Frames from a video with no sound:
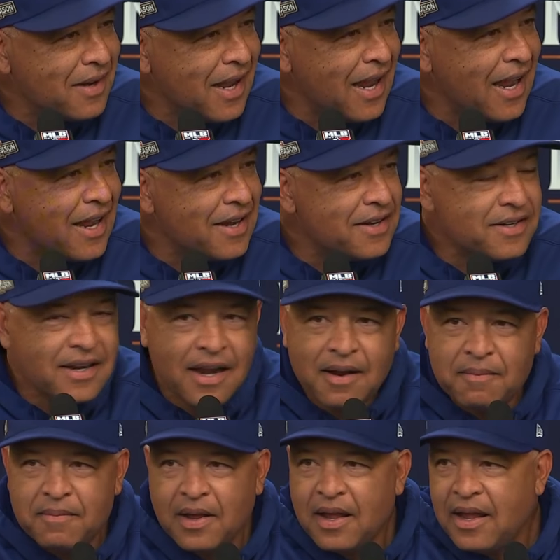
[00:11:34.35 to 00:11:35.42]

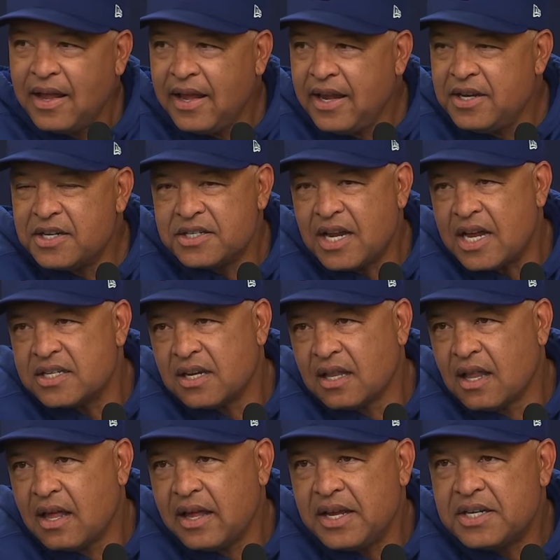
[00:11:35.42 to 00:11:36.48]
And he
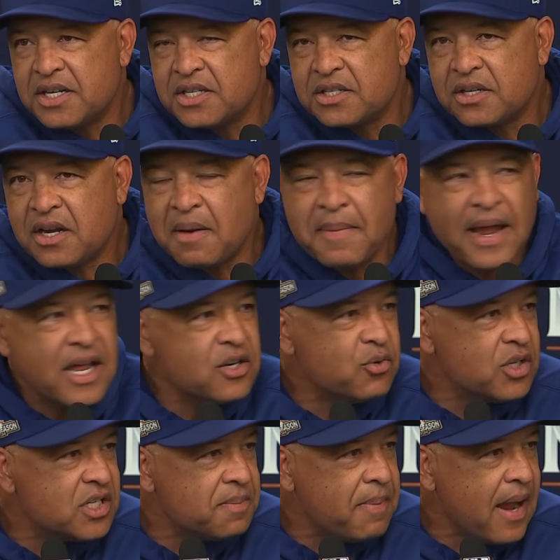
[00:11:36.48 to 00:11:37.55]
just commands
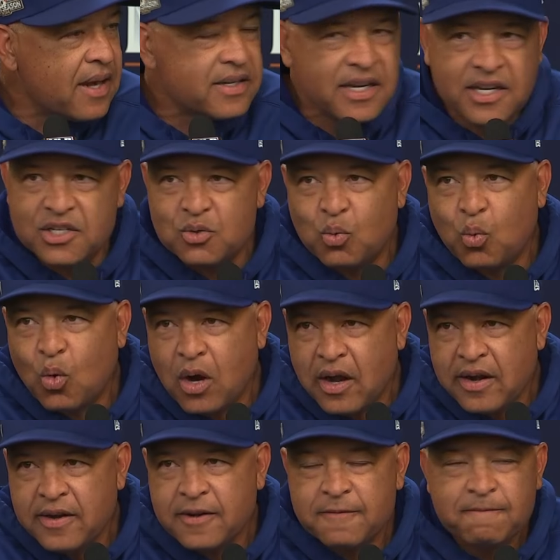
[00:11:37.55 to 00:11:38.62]
respect. He's
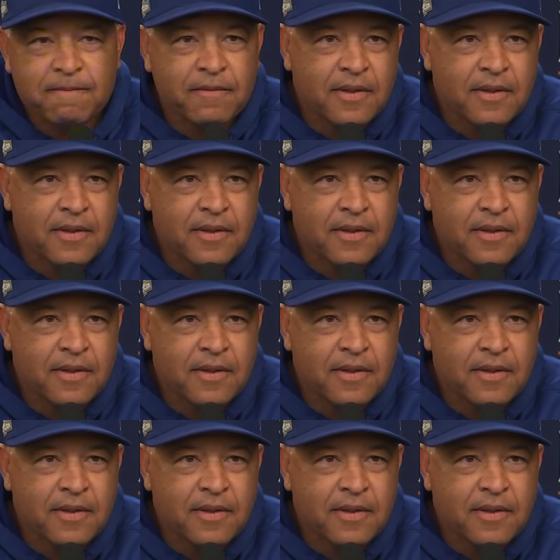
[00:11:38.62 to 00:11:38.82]
won.